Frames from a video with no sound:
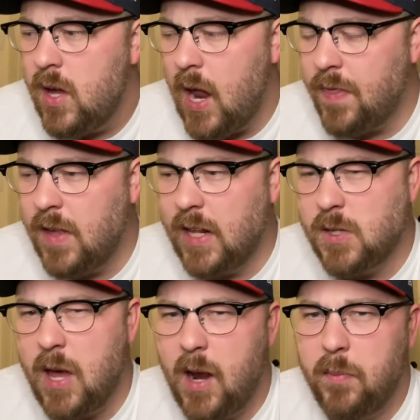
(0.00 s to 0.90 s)
I think it's
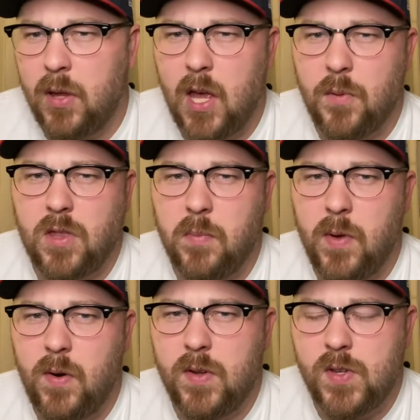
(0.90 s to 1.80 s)
kind of playing with the
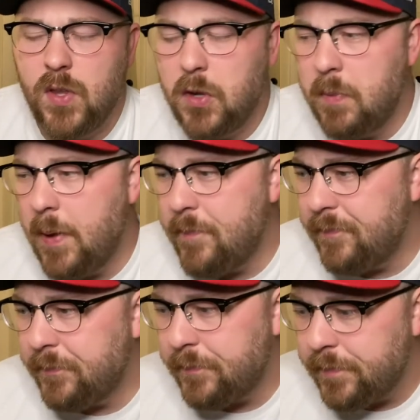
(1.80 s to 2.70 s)
bitterness a little bit.
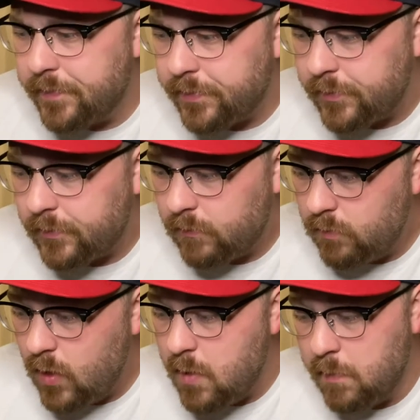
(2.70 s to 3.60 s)

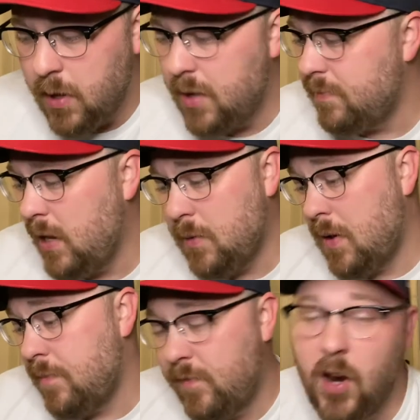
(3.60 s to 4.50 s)
But
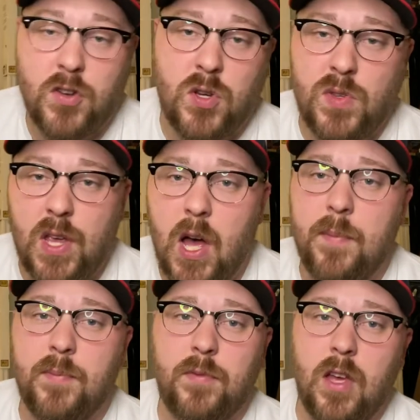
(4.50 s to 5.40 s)
anyway, very juicy
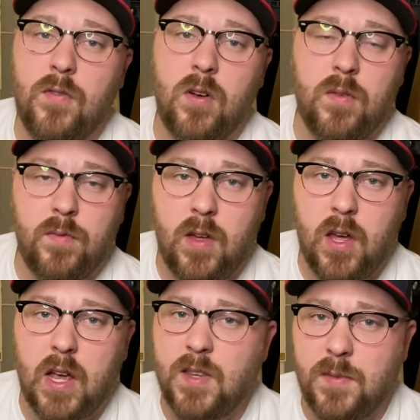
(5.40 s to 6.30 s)
hop flavor.
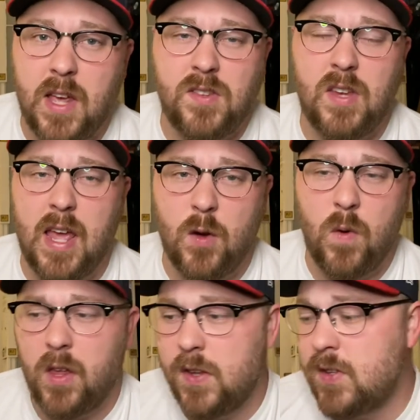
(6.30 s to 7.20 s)
I got some nice dank
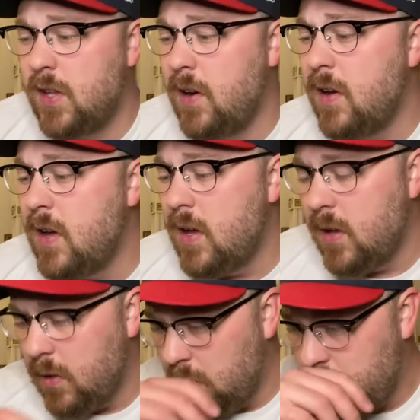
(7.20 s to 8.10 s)
qualities in there.
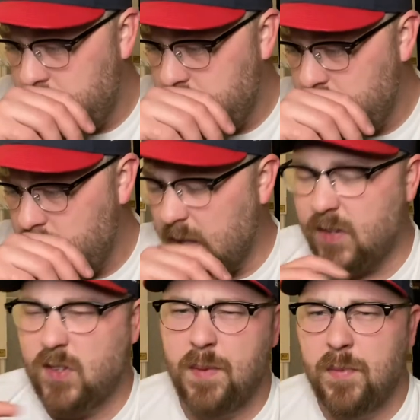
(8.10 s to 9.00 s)
That
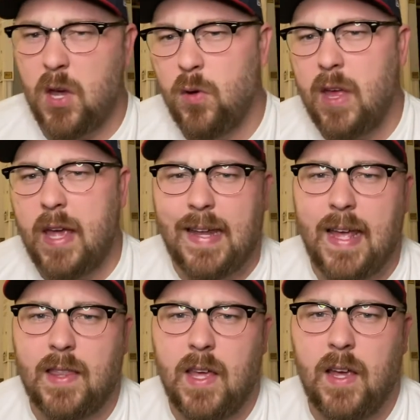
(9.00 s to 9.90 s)
Simcoe like
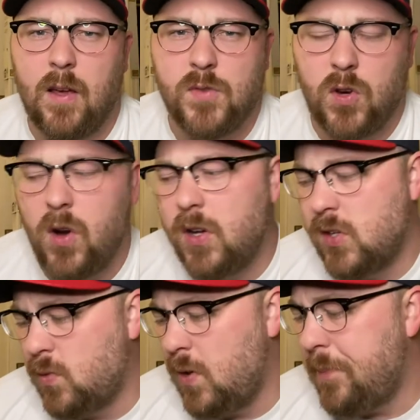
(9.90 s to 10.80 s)
dank thing comes across
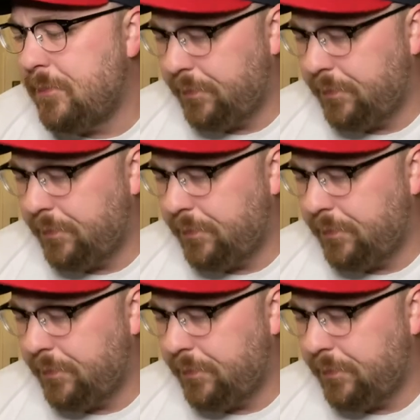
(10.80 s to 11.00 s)
as well.